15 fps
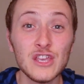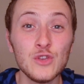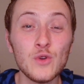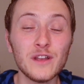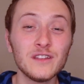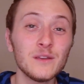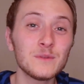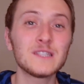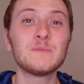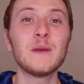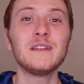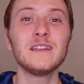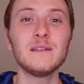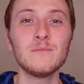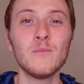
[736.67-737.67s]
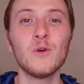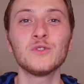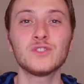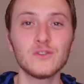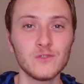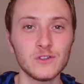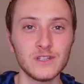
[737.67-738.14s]
You end up spending
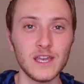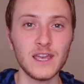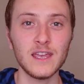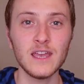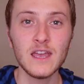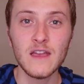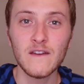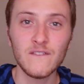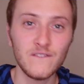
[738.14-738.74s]
most of your day